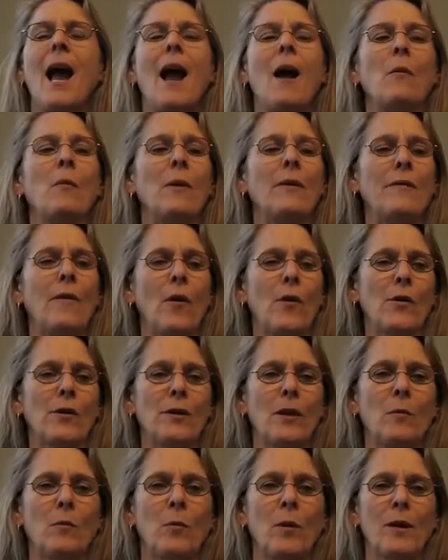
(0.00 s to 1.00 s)
and we
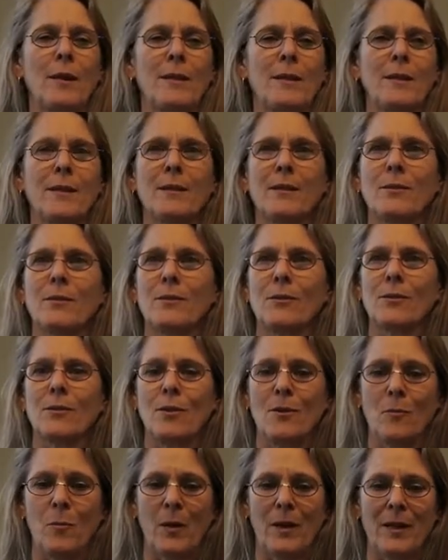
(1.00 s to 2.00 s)
focus on what is
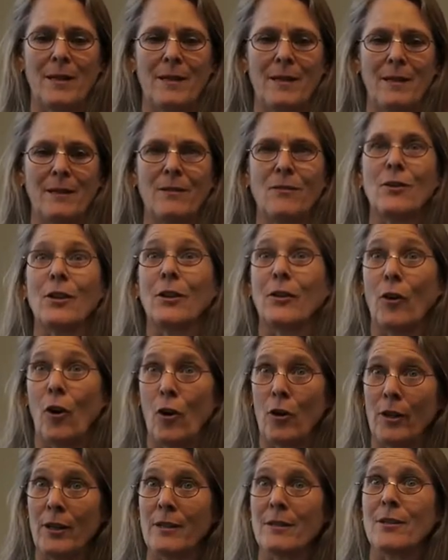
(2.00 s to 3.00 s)
the
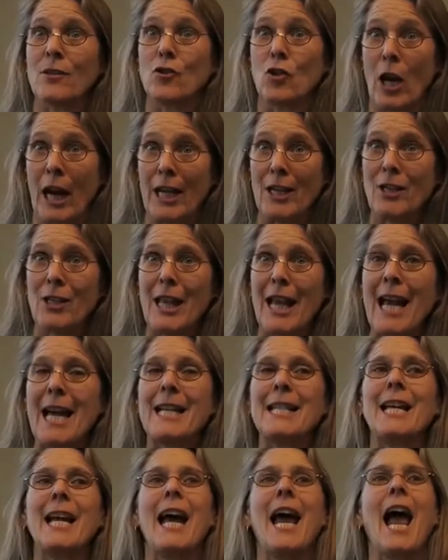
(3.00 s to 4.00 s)
target to change
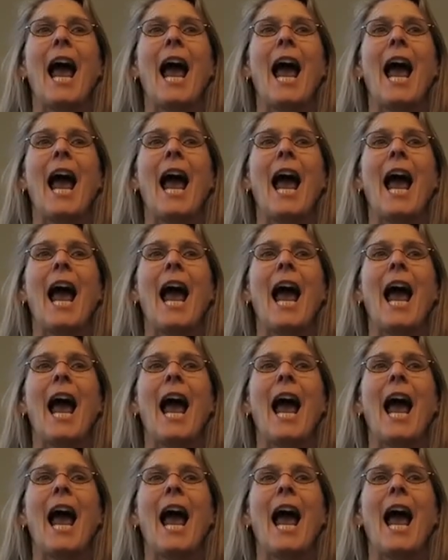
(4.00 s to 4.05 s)
that,